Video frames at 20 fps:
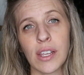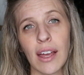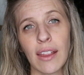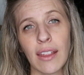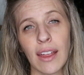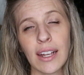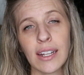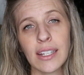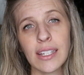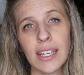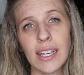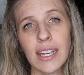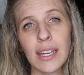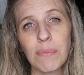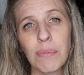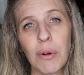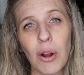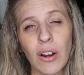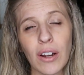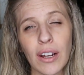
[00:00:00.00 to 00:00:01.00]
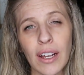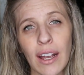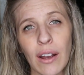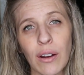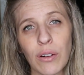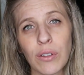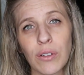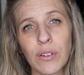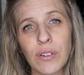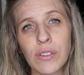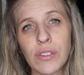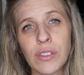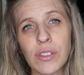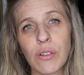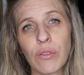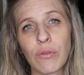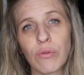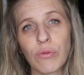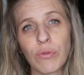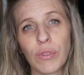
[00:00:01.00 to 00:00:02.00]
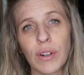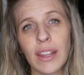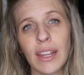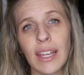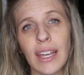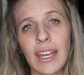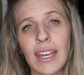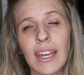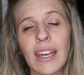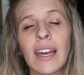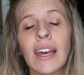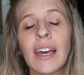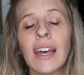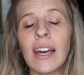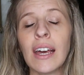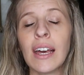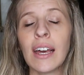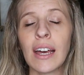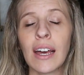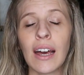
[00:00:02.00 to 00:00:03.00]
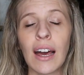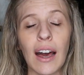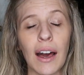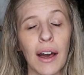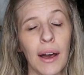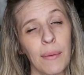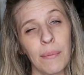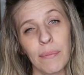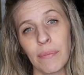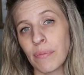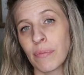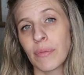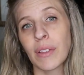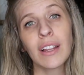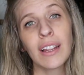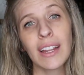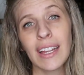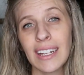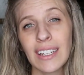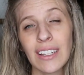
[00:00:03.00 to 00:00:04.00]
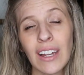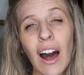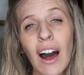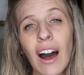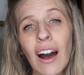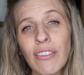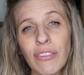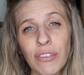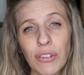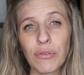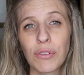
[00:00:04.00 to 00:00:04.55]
I like to keep our counters really cleaned off,